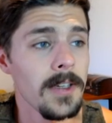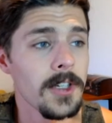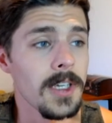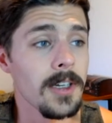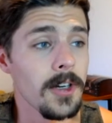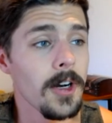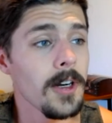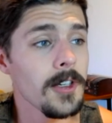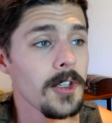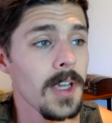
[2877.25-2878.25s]
She
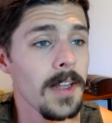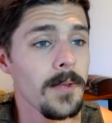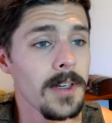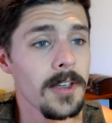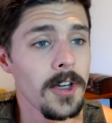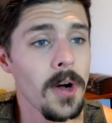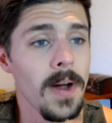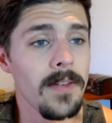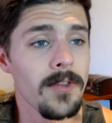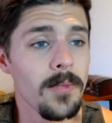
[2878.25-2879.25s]
encourages Henry to go
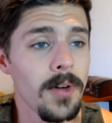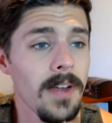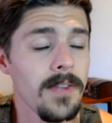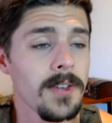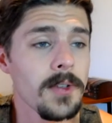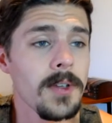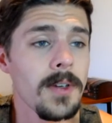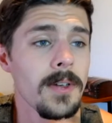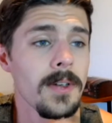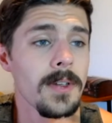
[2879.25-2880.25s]
out for breakfast,
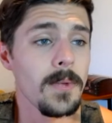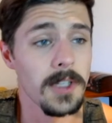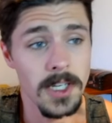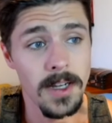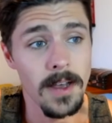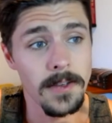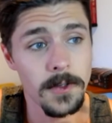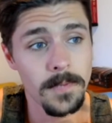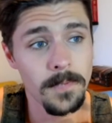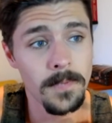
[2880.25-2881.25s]
which he does.